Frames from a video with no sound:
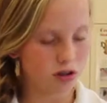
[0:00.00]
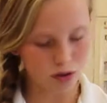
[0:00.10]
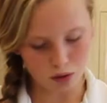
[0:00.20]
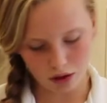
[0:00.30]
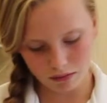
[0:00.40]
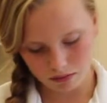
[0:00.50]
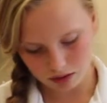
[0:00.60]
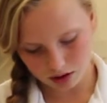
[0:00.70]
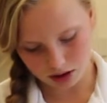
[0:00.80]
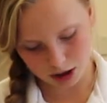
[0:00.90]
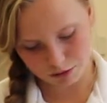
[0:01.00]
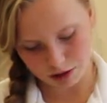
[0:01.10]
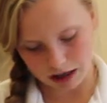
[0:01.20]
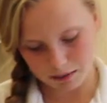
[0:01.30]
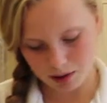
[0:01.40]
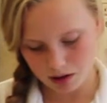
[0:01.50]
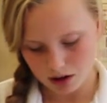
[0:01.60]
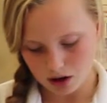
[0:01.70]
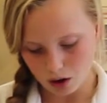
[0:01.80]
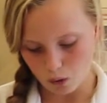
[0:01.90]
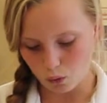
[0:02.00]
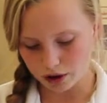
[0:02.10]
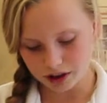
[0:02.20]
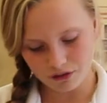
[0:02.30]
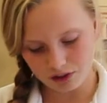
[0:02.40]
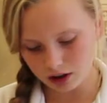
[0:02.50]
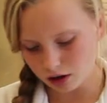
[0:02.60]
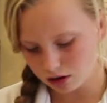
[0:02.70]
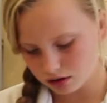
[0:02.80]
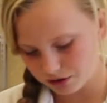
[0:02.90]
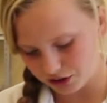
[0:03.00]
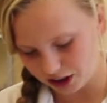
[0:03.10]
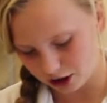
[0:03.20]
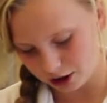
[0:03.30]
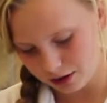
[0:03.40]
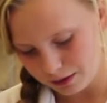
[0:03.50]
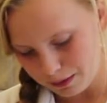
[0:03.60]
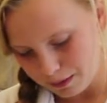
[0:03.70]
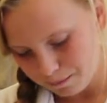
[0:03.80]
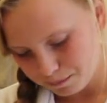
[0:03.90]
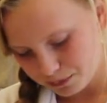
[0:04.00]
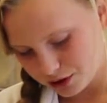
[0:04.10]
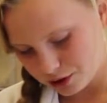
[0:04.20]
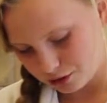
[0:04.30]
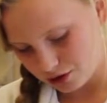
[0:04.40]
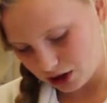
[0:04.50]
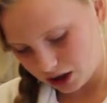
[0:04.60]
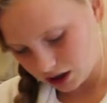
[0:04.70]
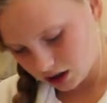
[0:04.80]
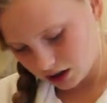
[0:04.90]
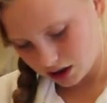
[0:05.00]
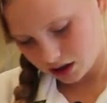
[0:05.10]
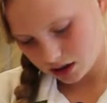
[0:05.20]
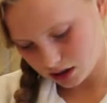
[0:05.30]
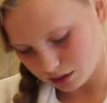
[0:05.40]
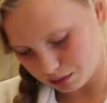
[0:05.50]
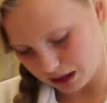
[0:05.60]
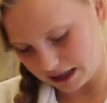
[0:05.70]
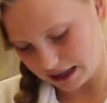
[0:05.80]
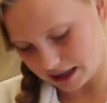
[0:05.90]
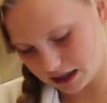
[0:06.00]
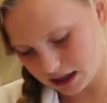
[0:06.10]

tool, the rib, or your finger to just blend it.